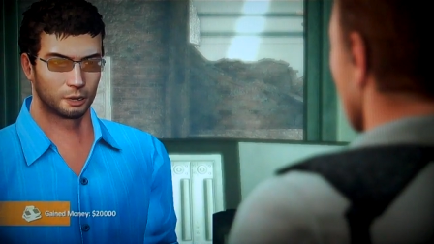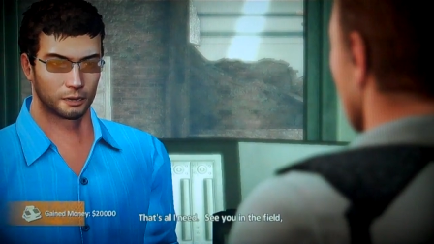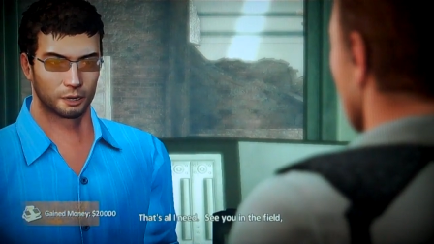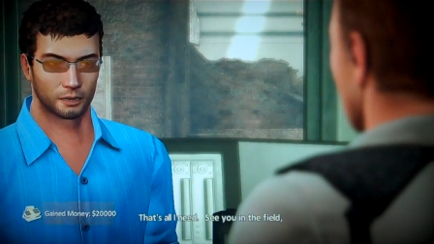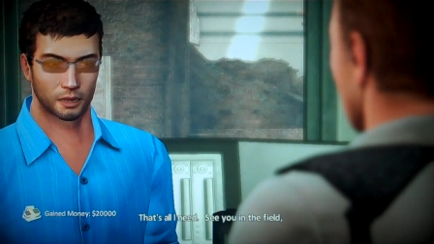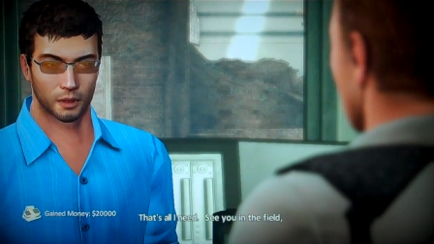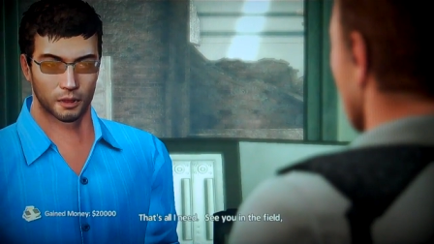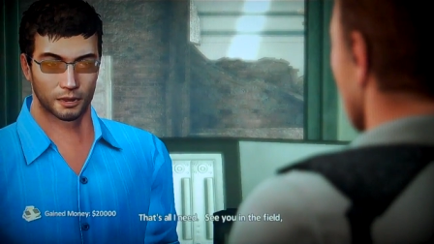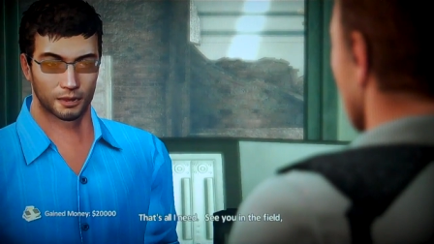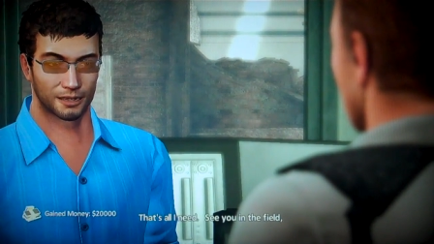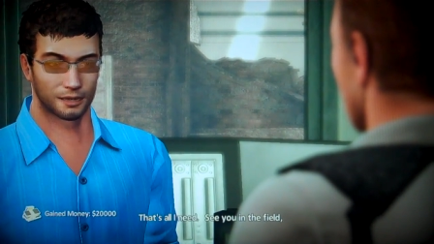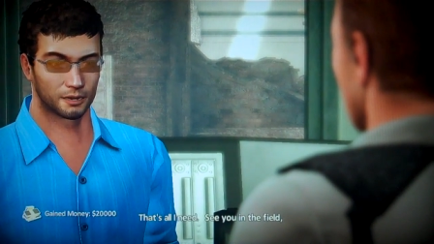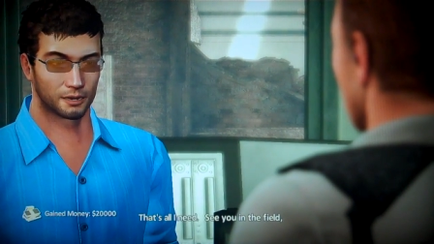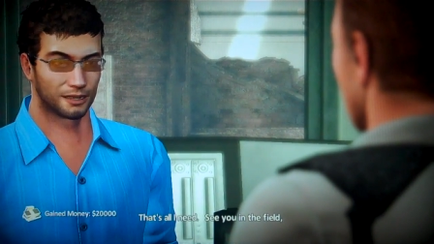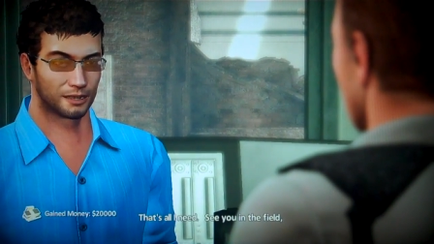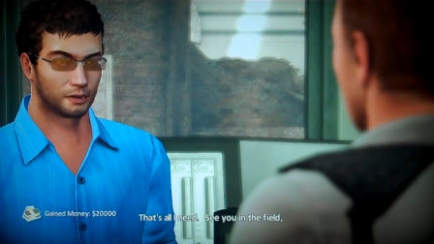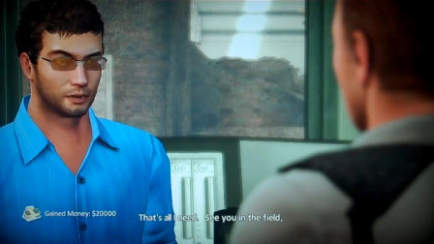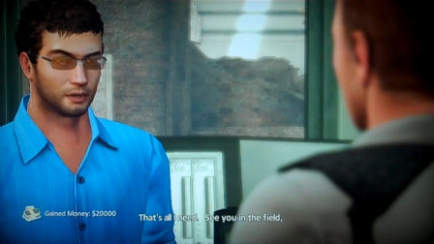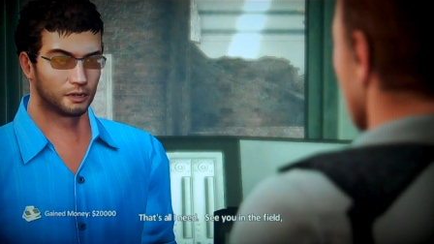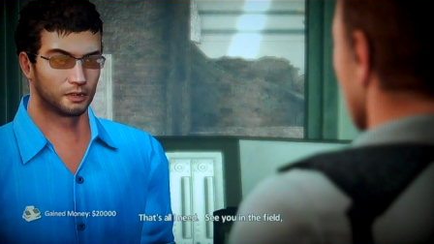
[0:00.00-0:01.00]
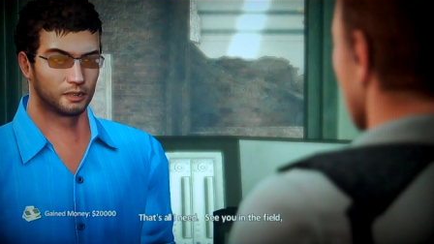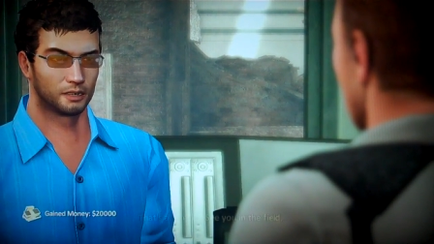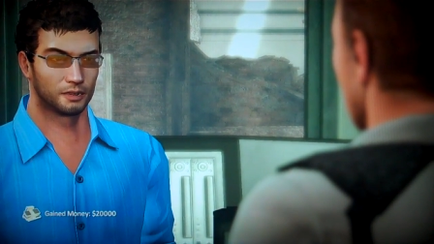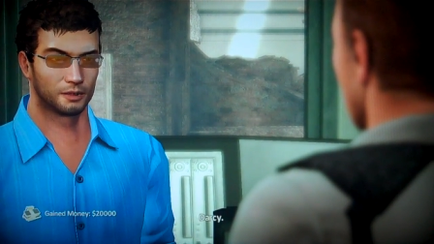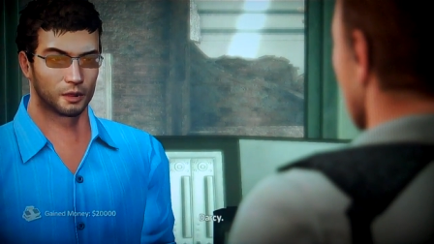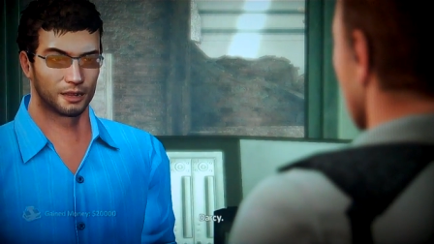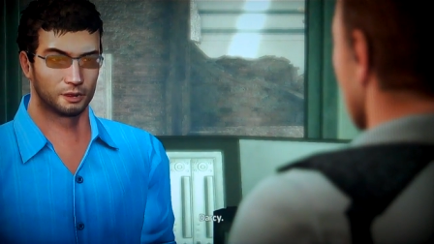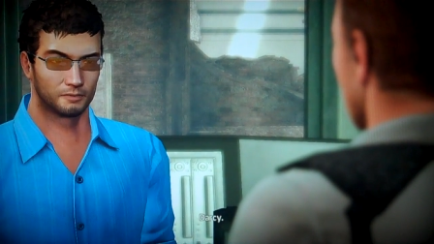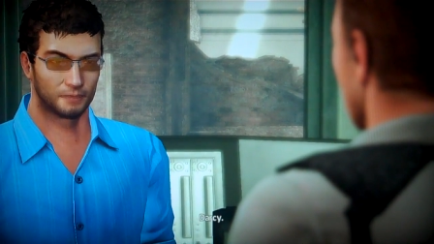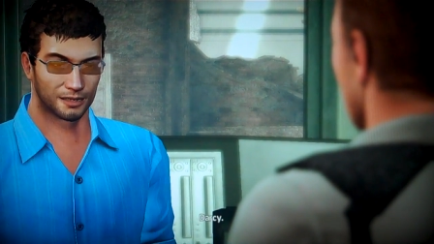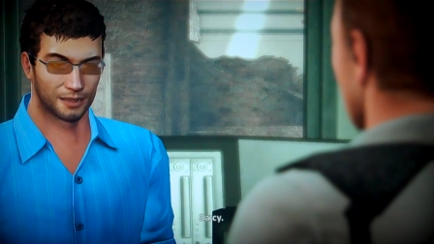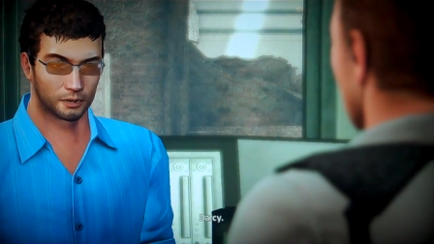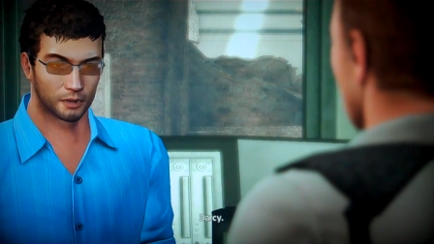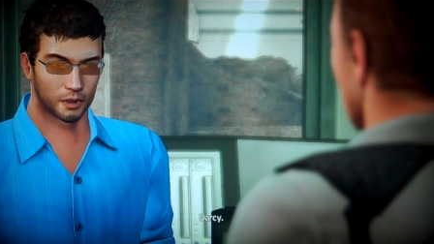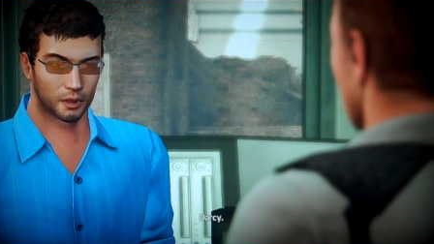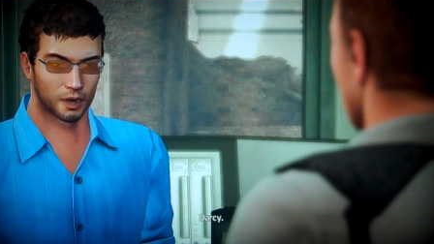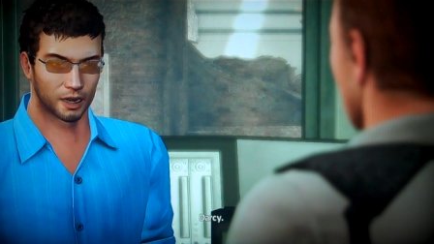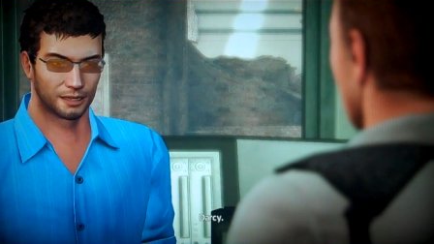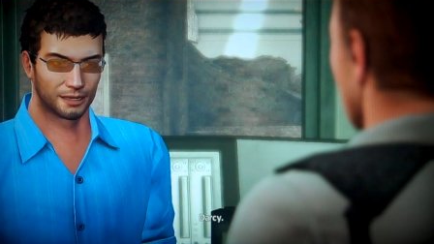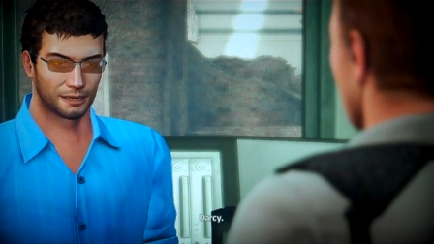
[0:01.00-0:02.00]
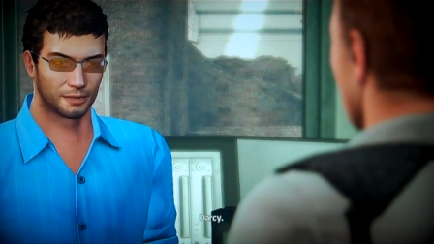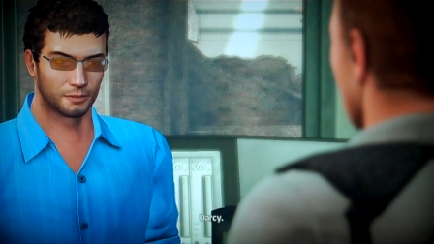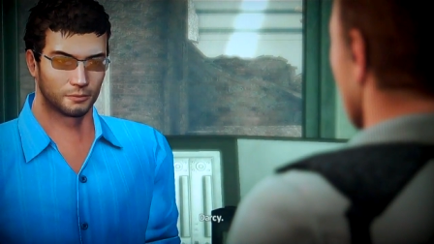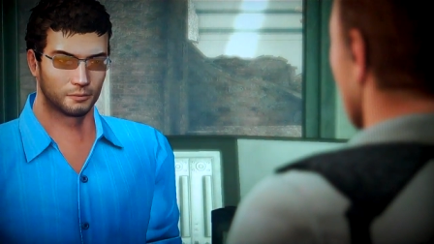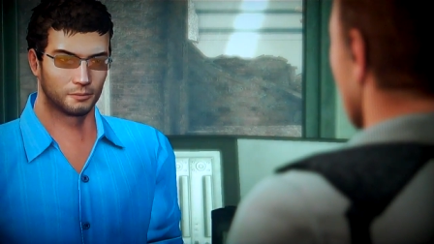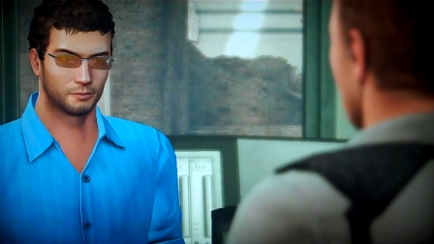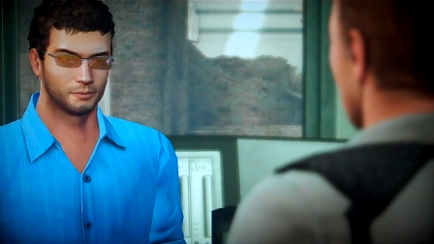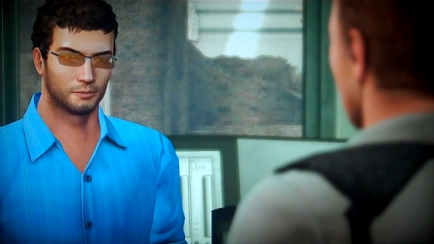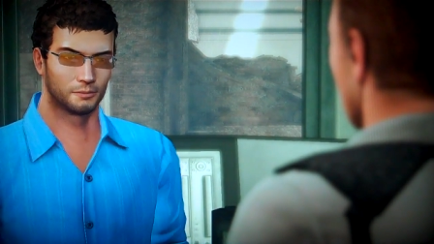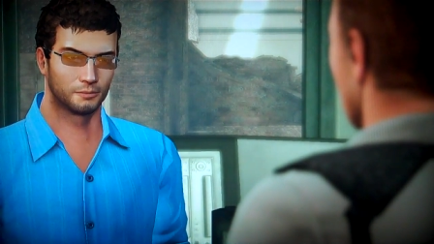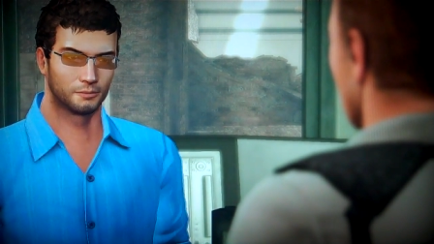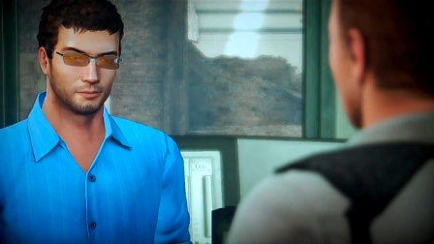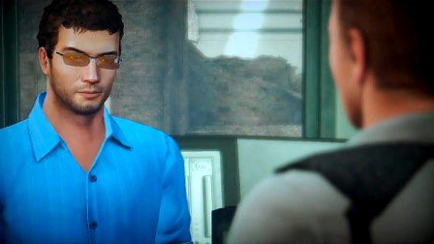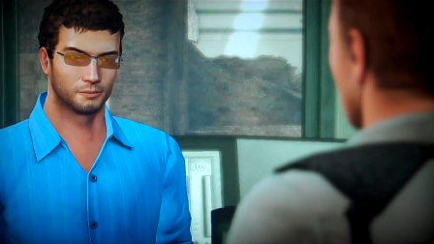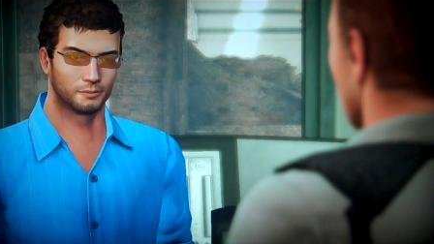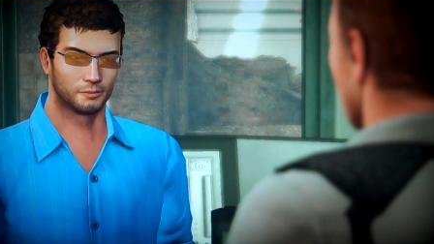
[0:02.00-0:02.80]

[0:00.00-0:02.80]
That's all I need. See you in the field, Darcy. Damn, twenty thousand